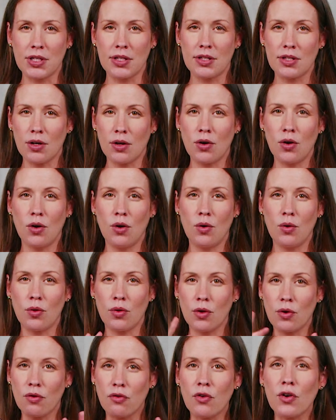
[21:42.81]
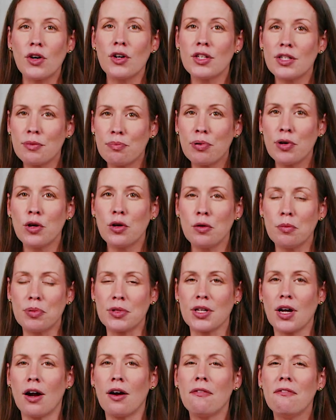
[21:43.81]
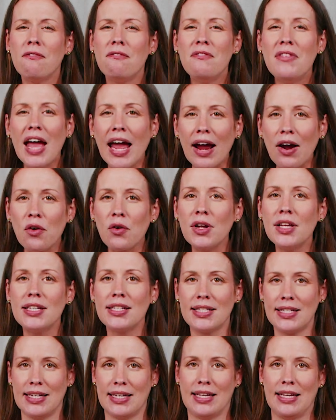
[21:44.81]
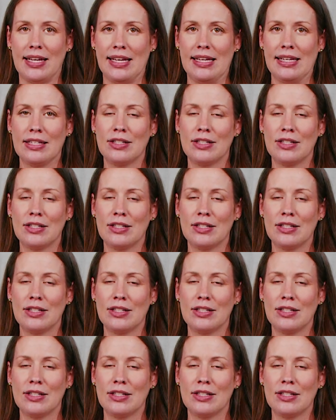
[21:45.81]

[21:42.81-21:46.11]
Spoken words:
So the first poops are very sticky.